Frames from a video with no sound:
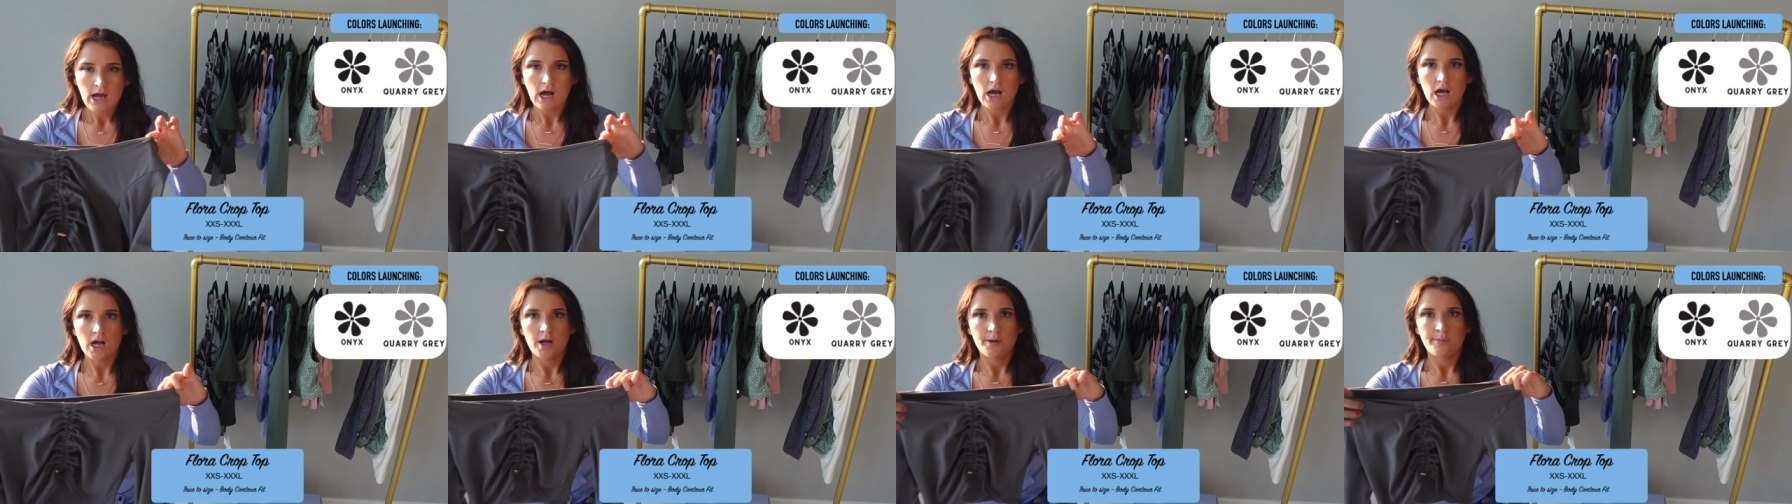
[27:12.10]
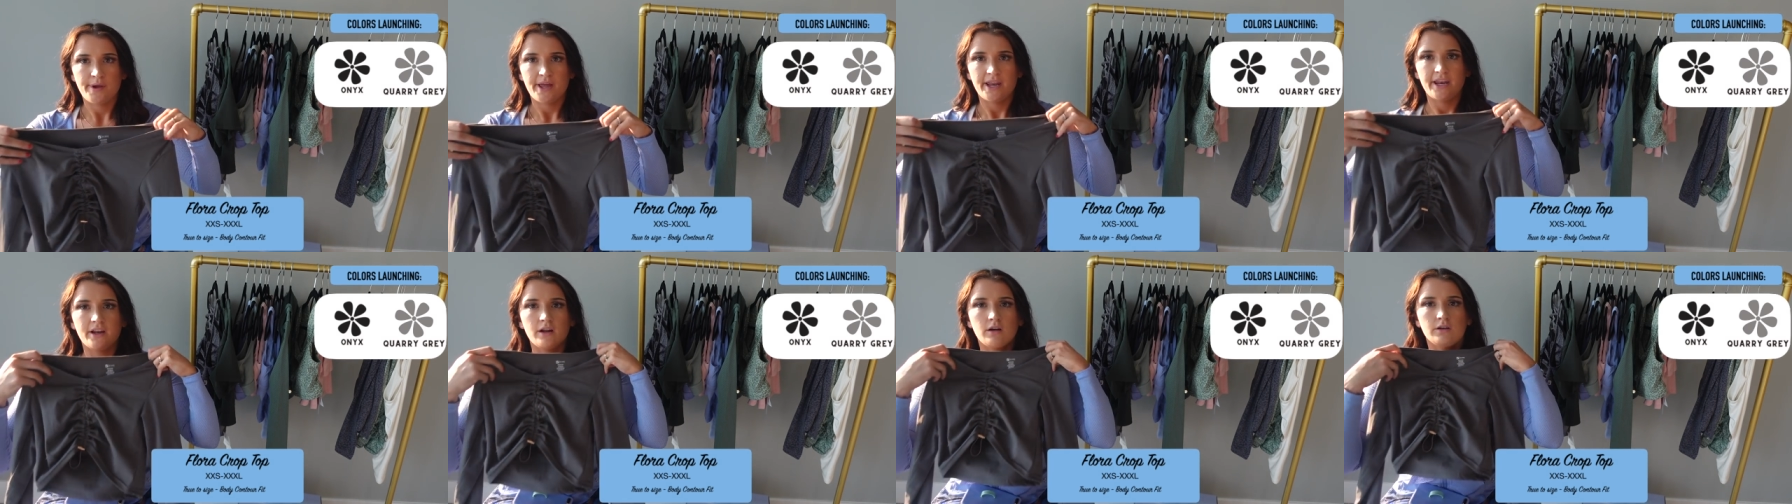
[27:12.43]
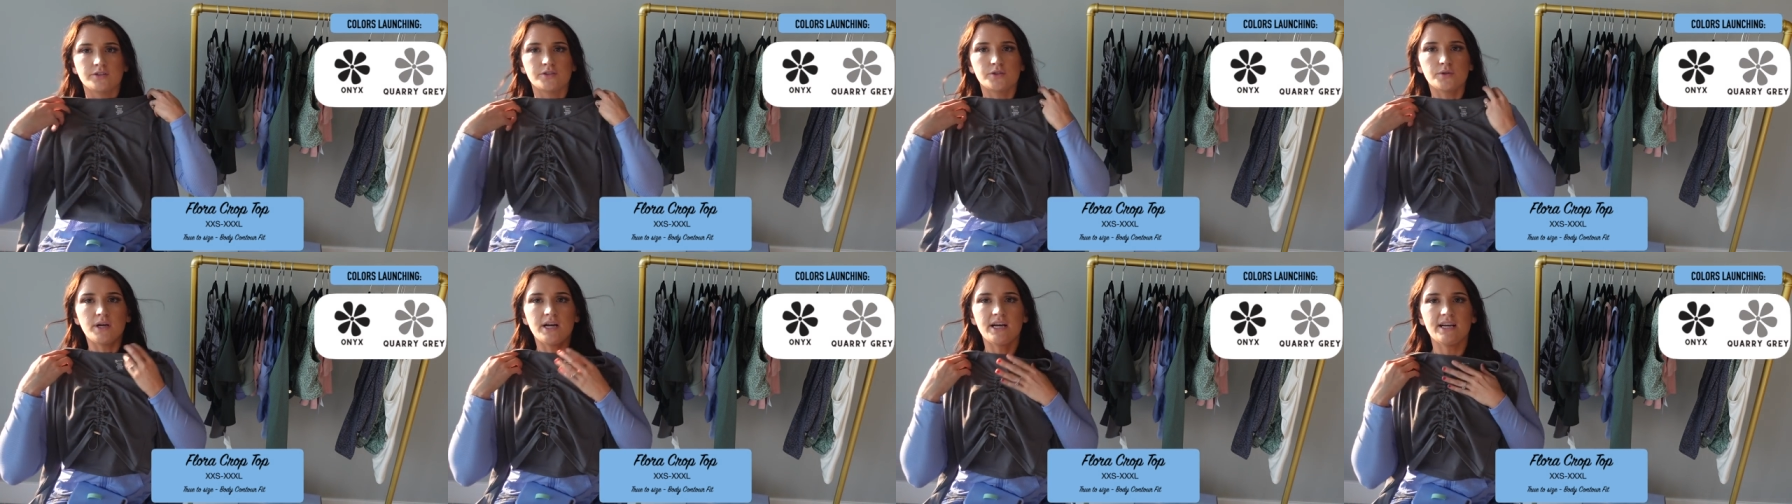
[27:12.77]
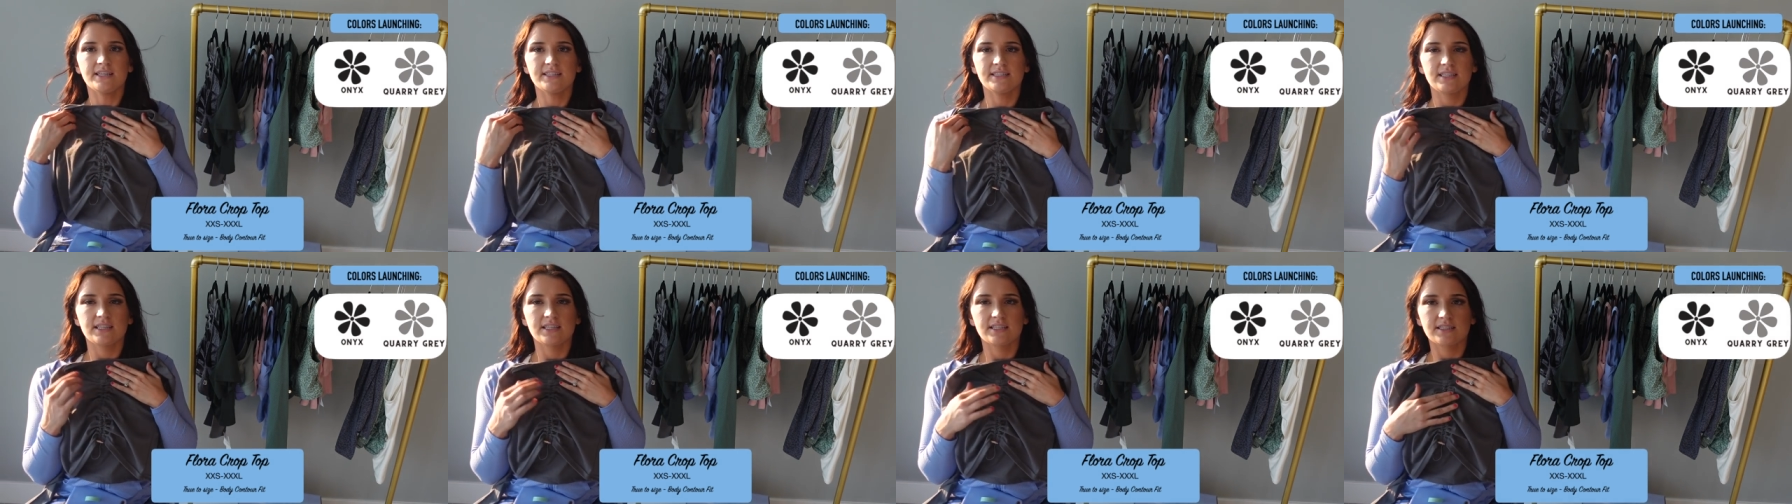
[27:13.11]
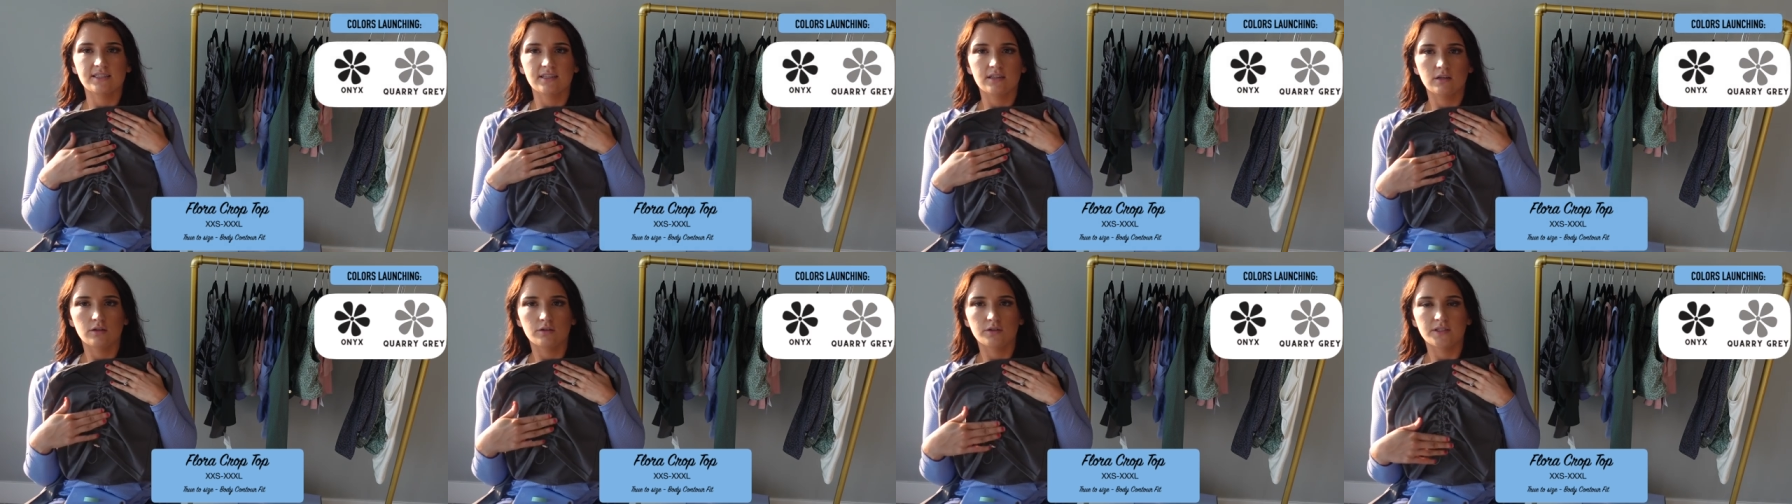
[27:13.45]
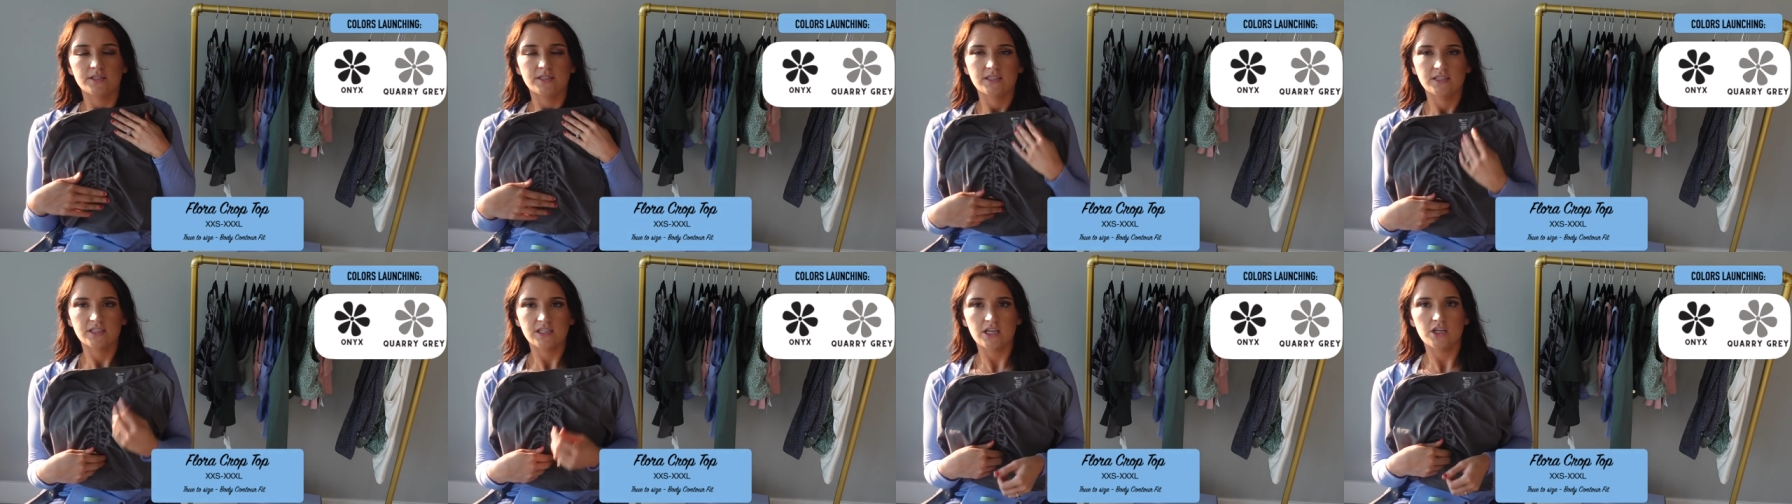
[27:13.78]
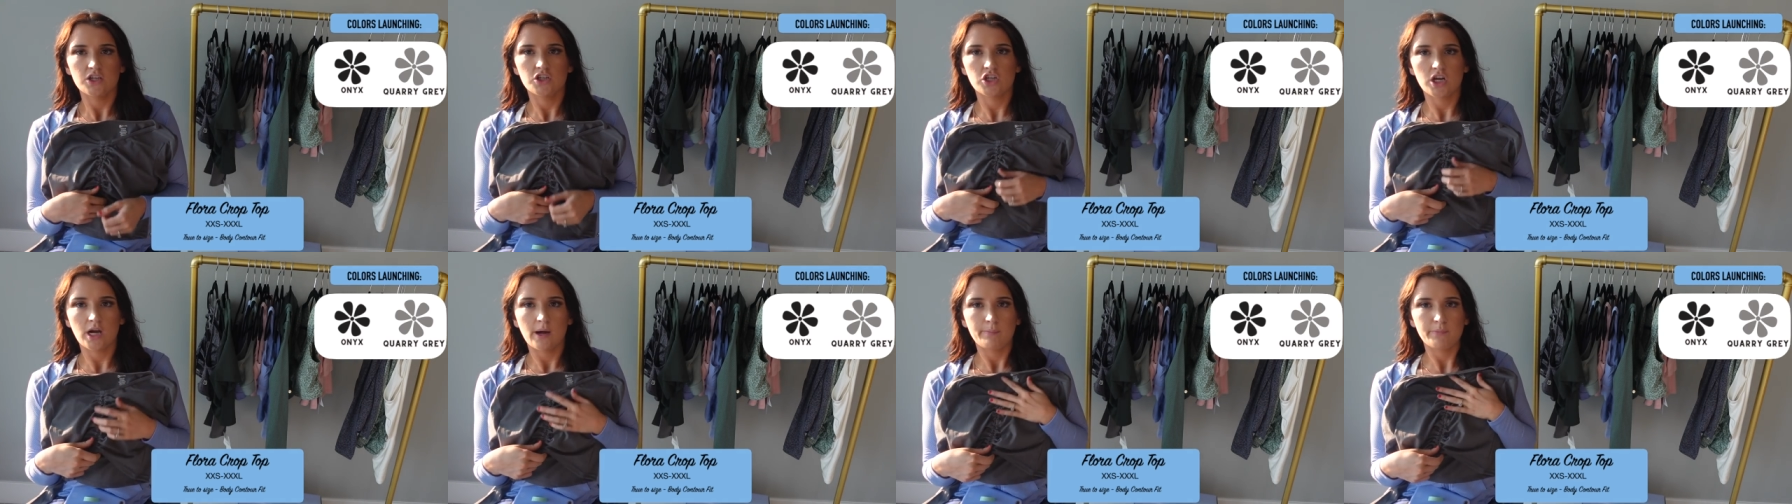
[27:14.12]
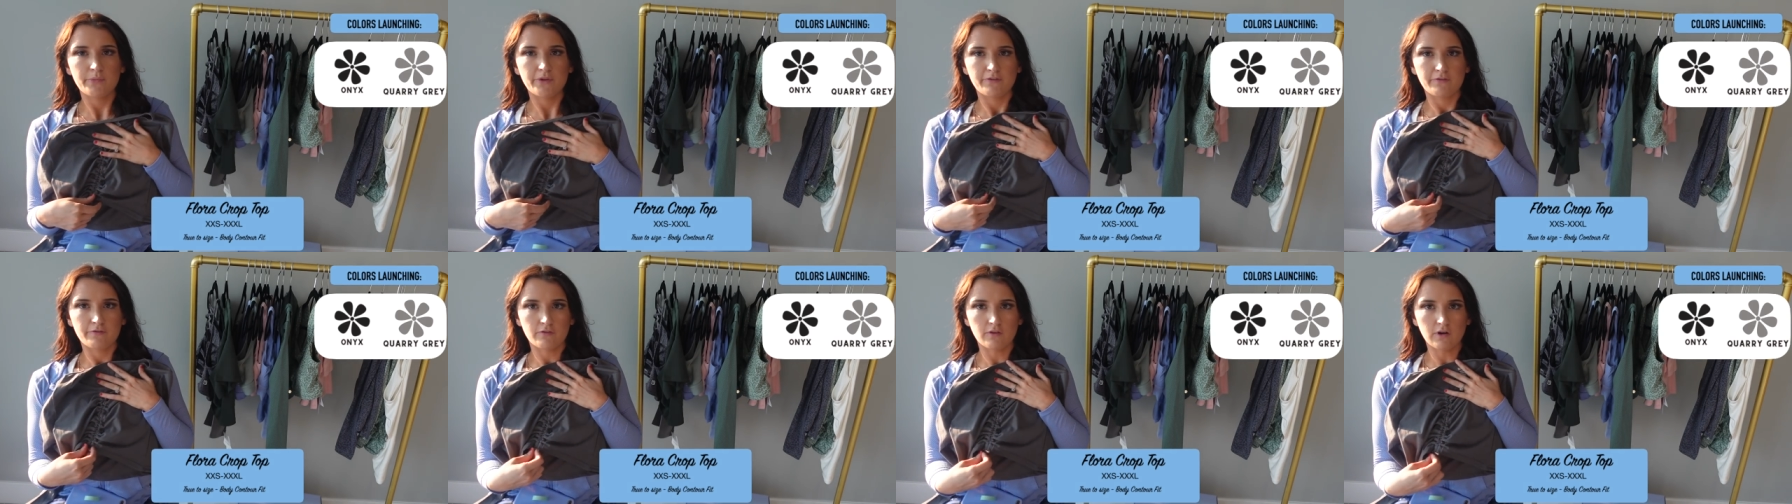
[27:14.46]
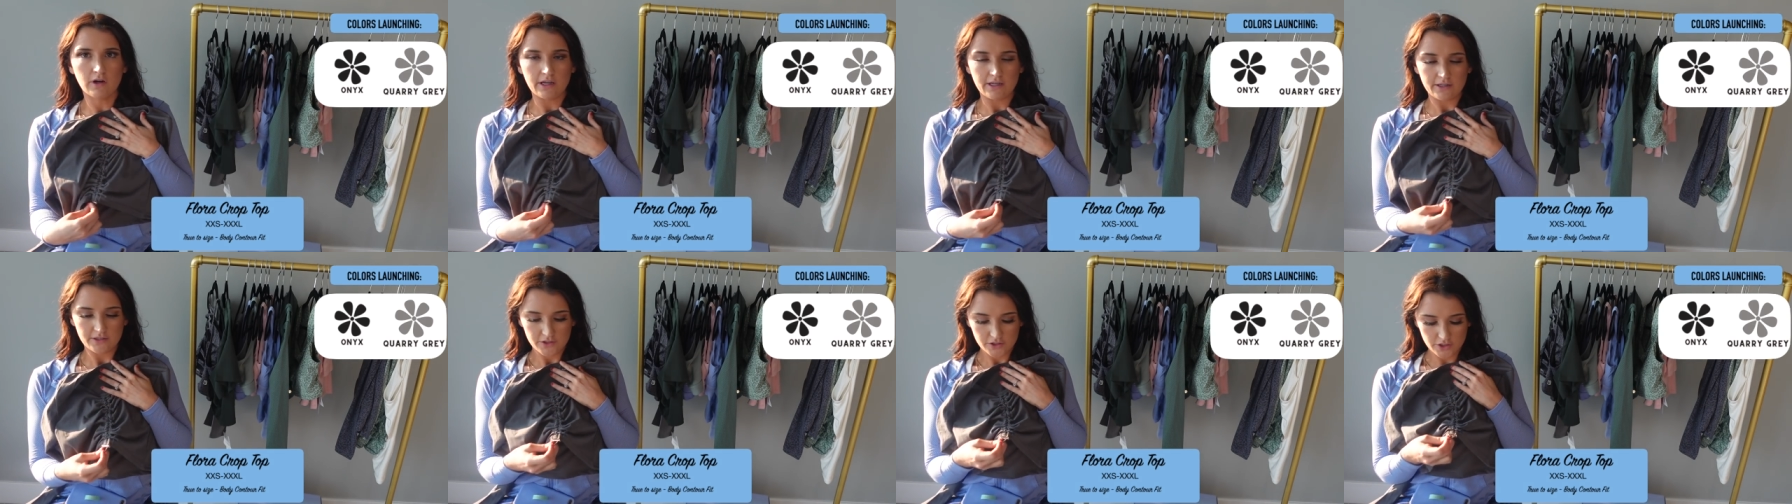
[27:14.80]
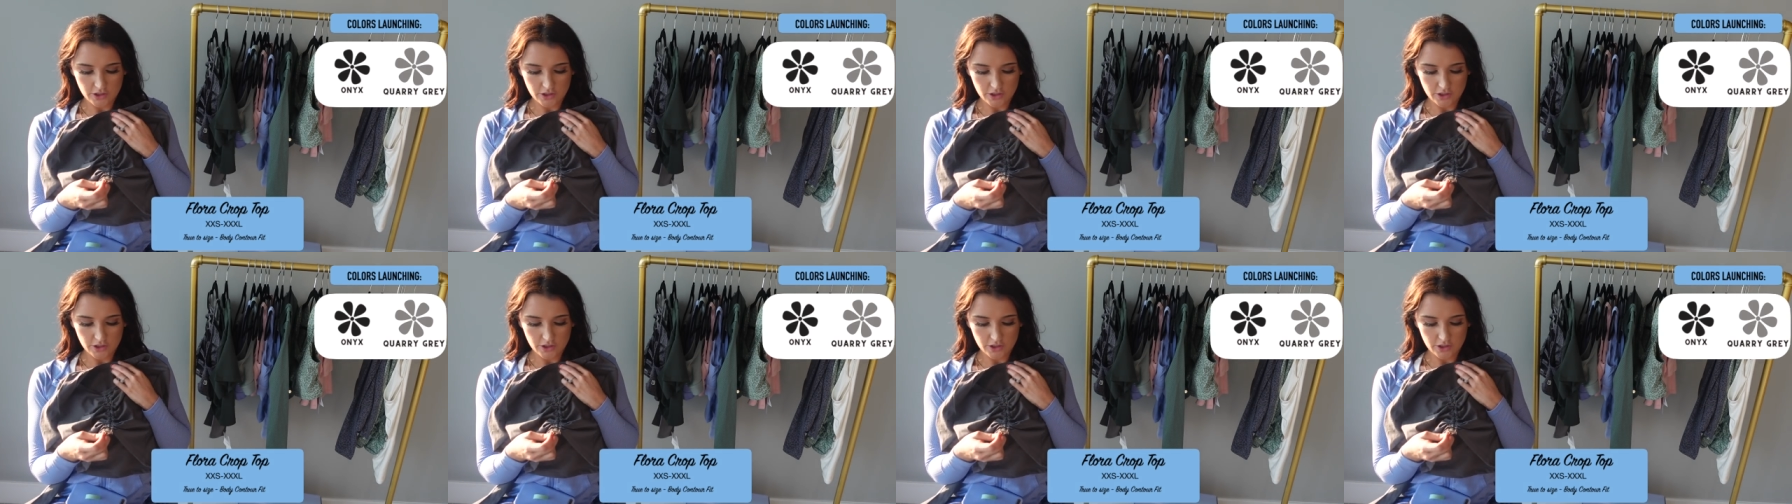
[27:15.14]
And it also has this little cinch up the front.